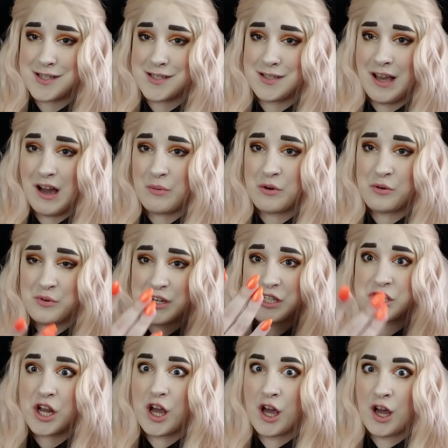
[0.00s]
this is how we
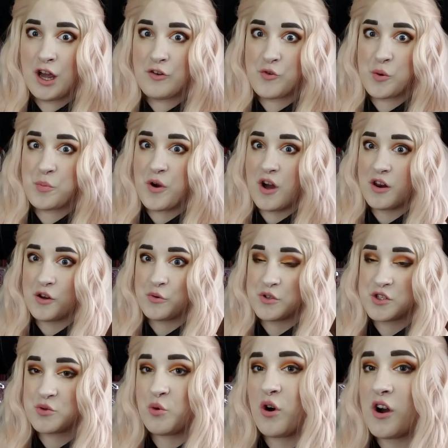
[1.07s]
wish every product
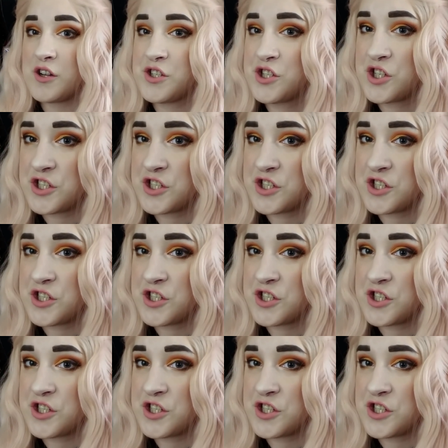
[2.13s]
would swatch,